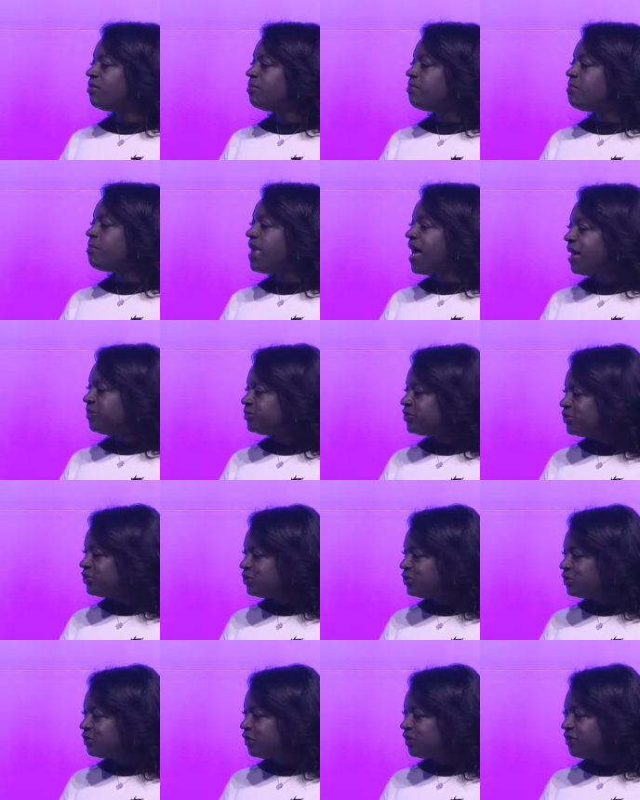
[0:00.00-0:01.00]
map
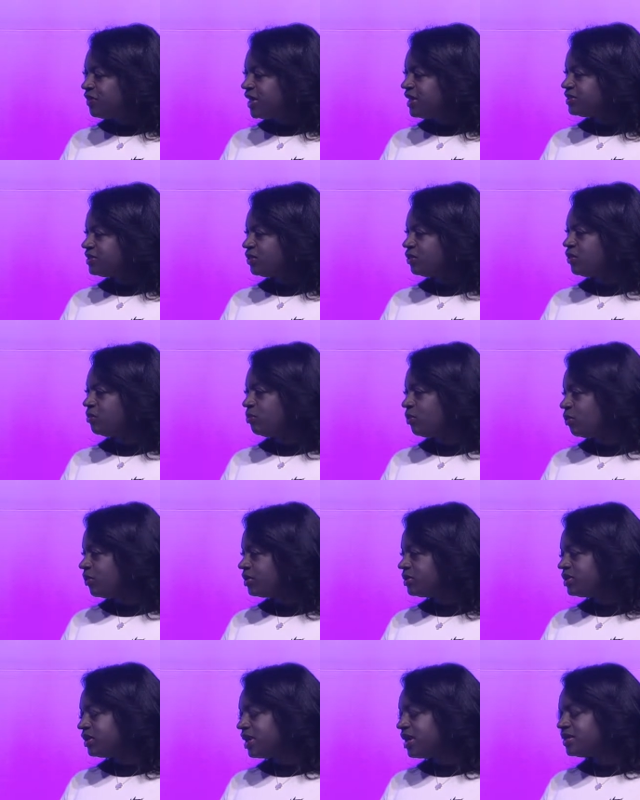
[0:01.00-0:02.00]
to the things that are
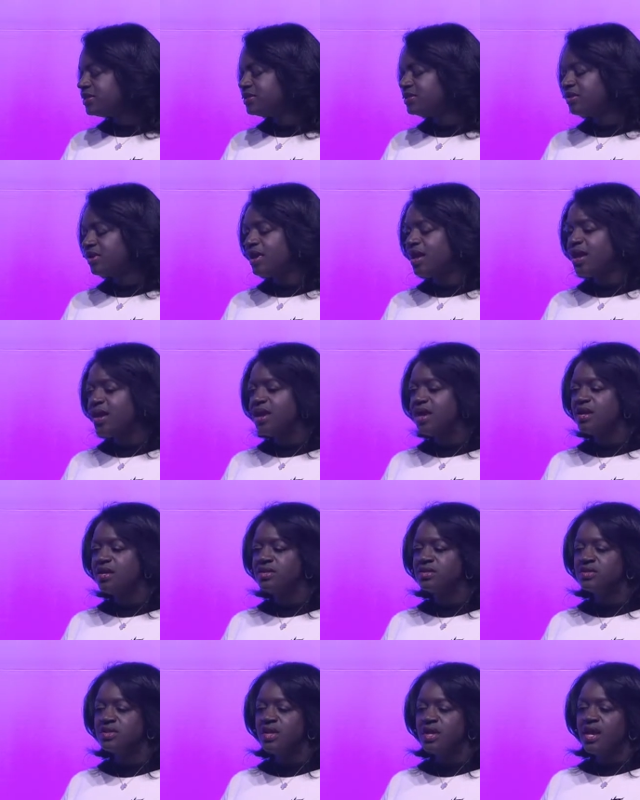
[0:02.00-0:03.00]
important to us,
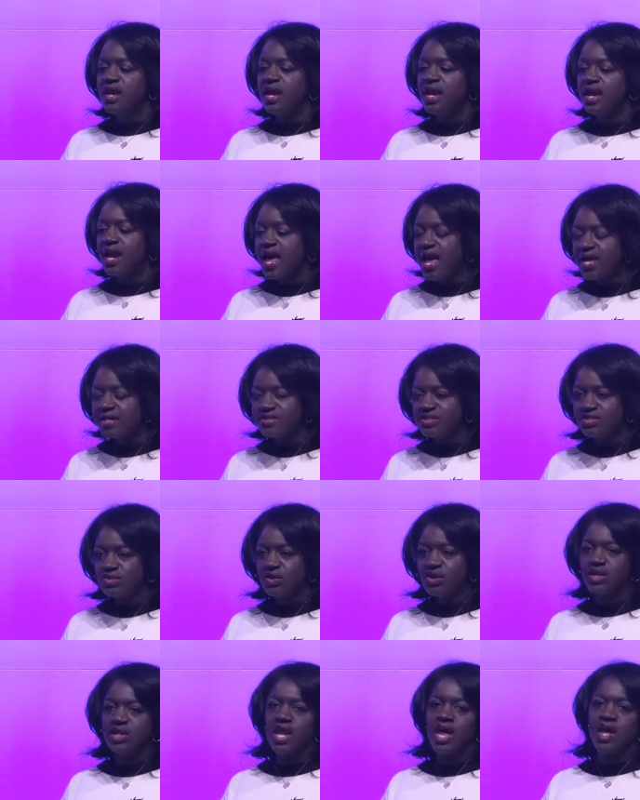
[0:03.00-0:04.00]
and it has
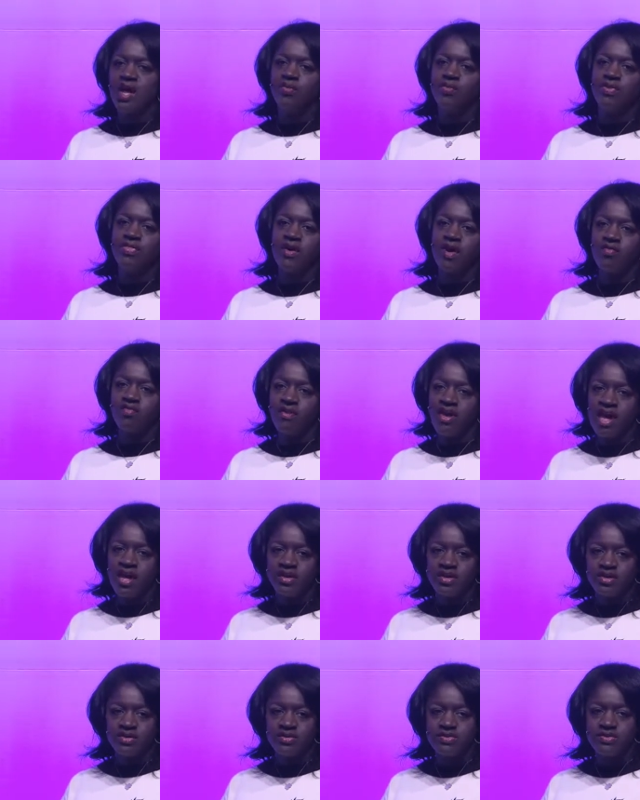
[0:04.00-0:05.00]
to align with our
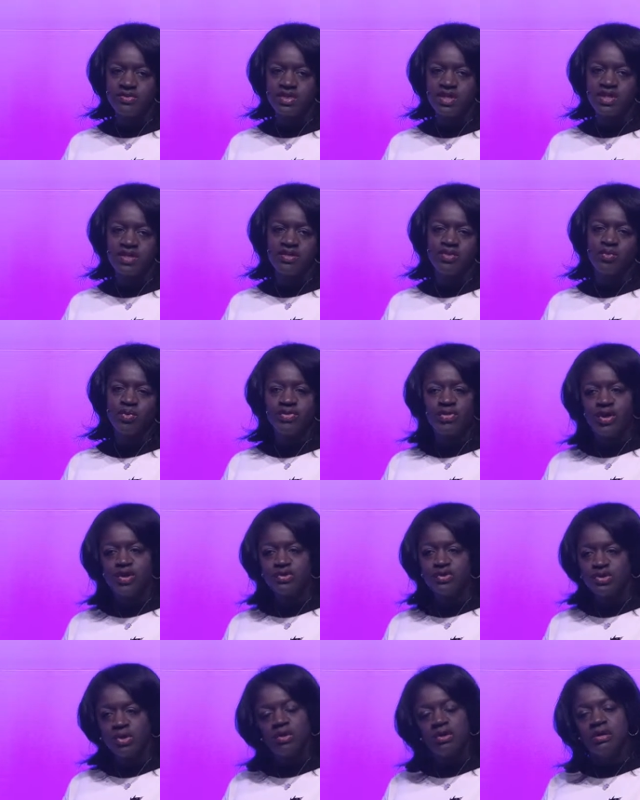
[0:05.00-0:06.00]
values and with our
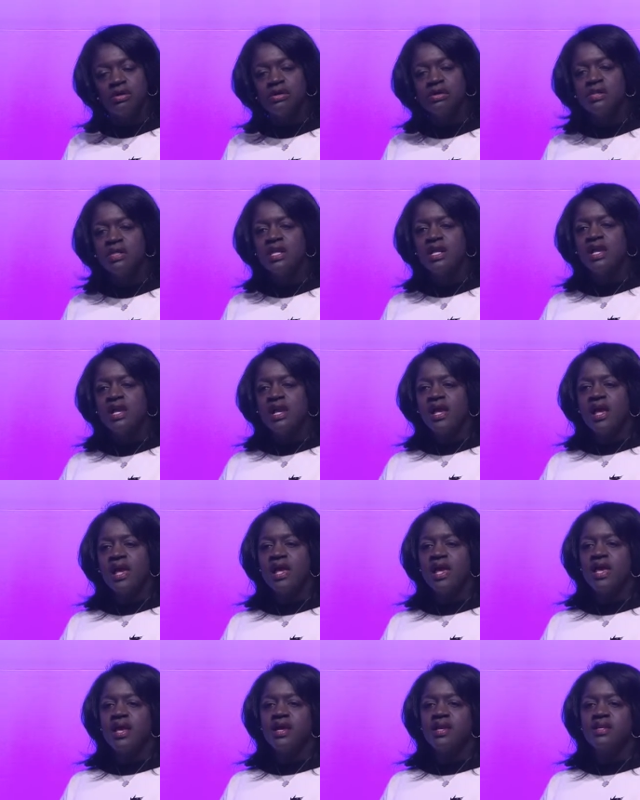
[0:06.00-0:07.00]
soul.
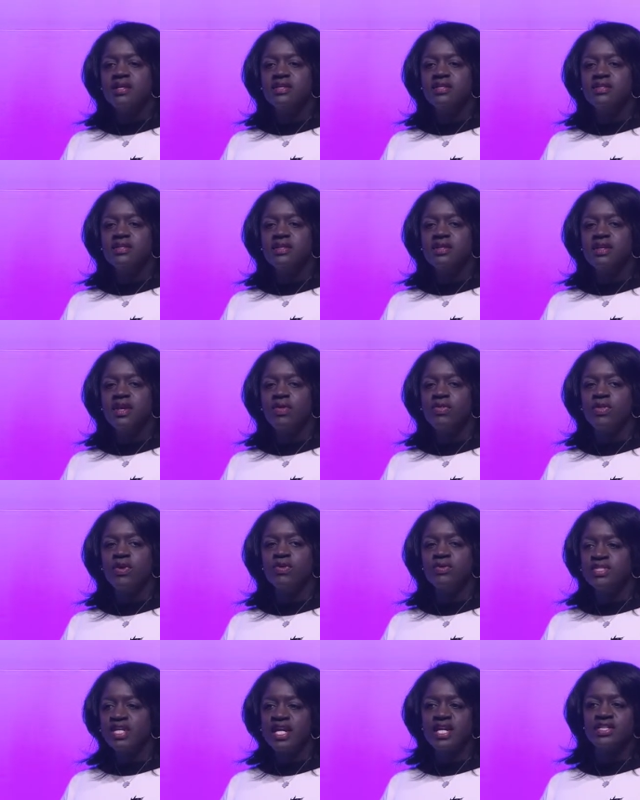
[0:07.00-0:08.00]
And you know, there
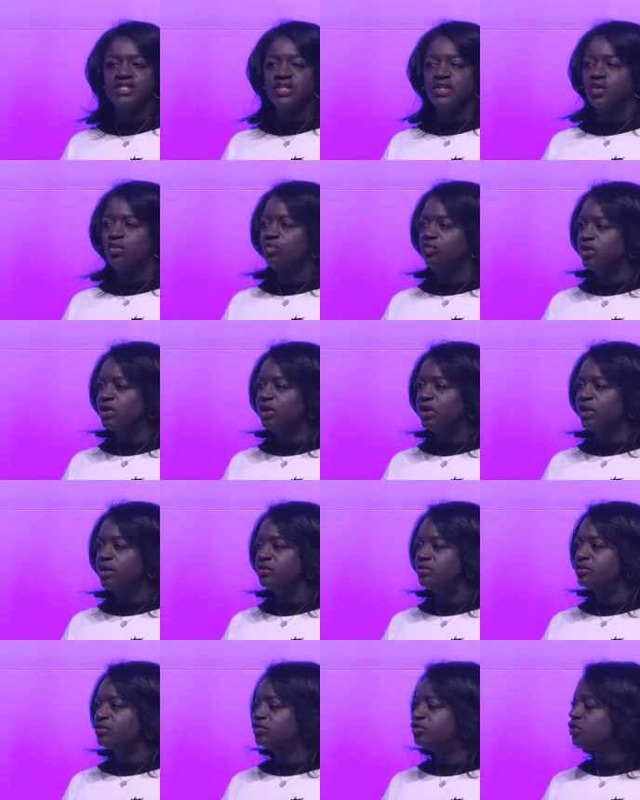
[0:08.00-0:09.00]
are days that are really
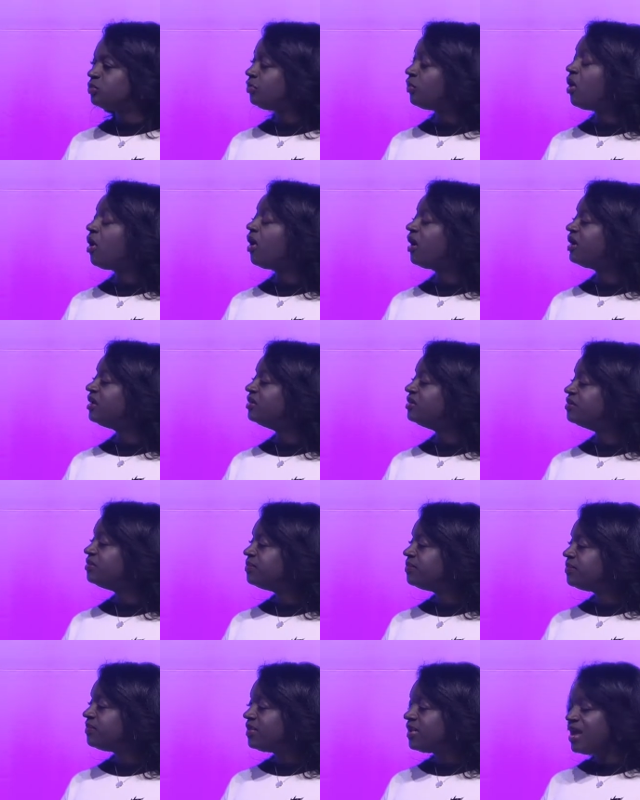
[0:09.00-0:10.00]
super hard,
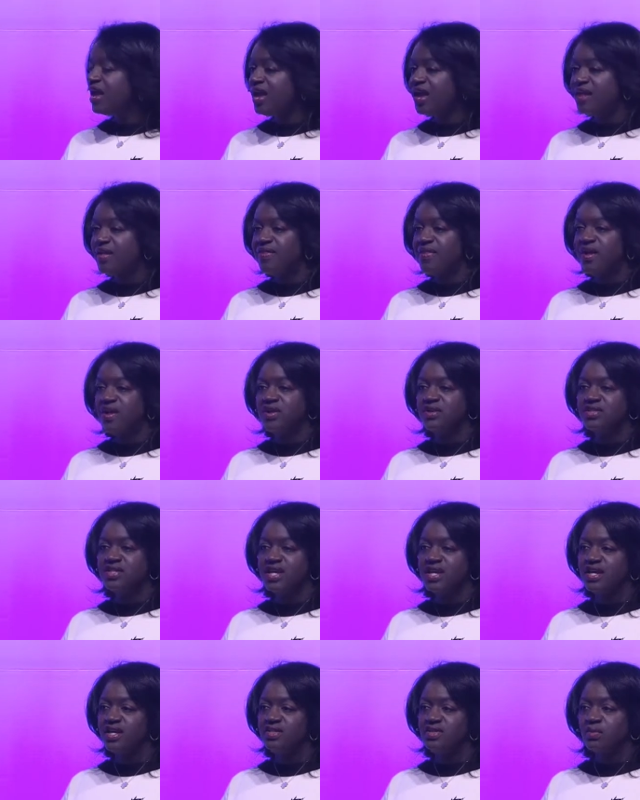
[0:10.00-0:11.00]
mm and there are
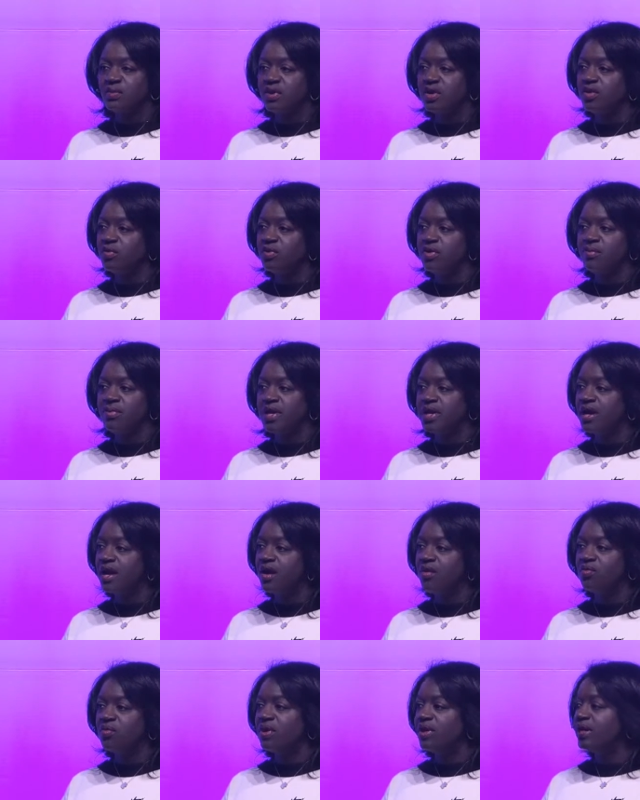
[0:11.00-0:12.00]
days where we may
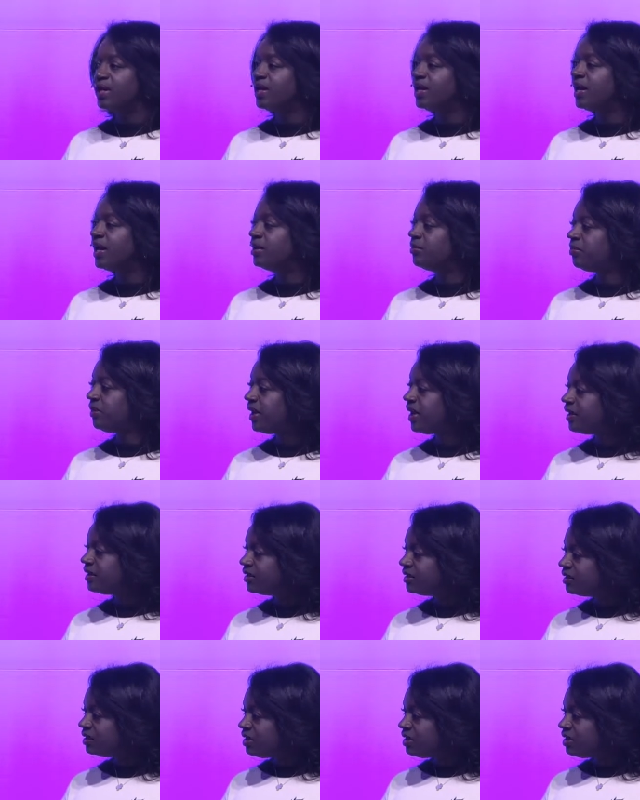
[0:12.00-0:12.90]
not want to get out of bed.